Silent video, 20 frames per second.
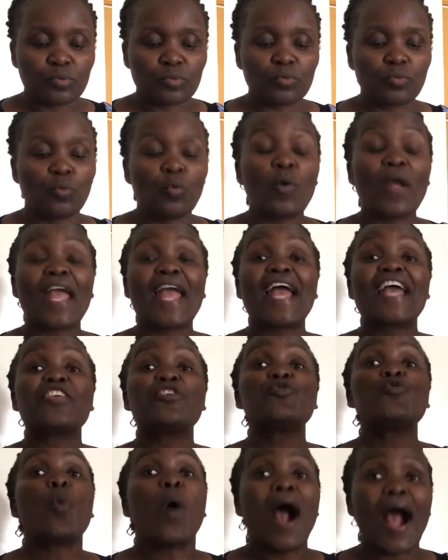Where
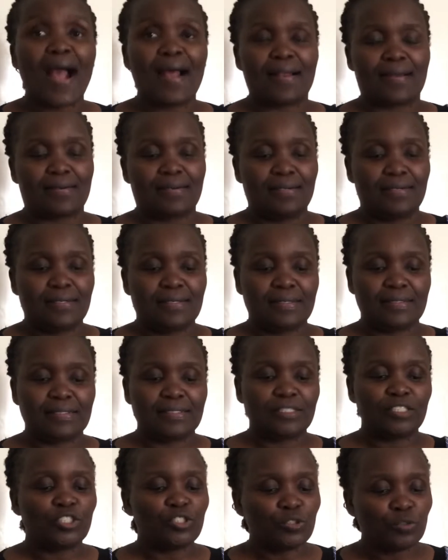you are,
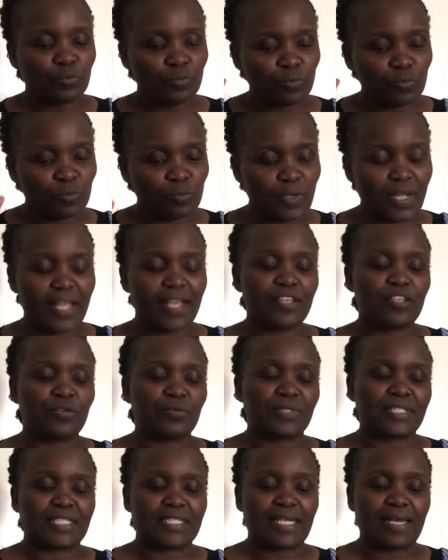where you're
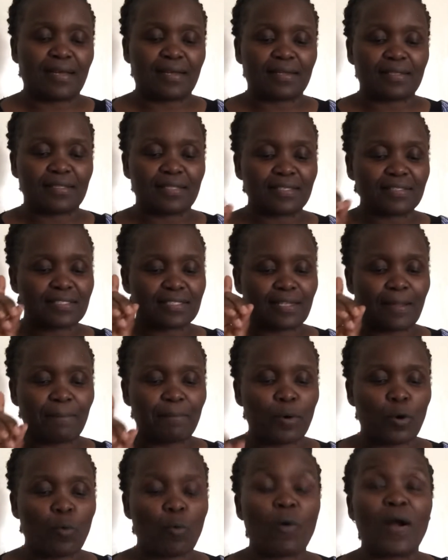stuck. That's number
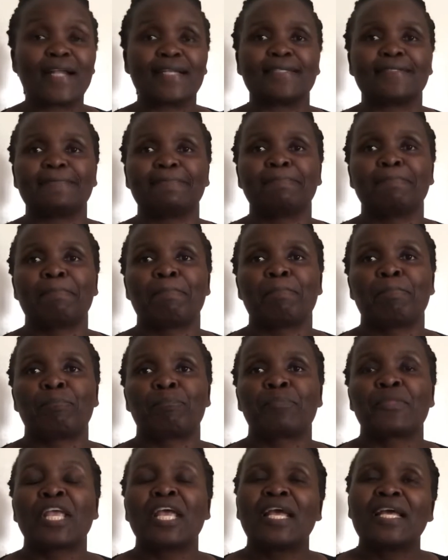one.
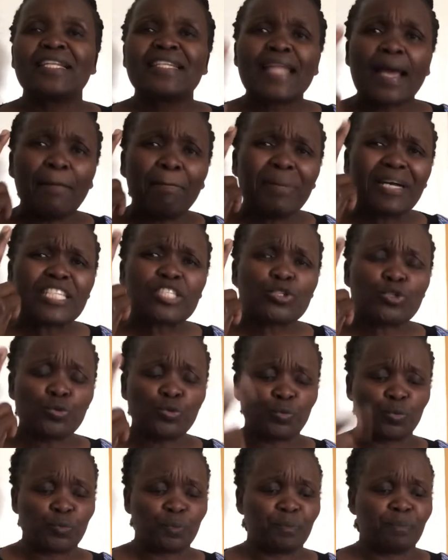Number two,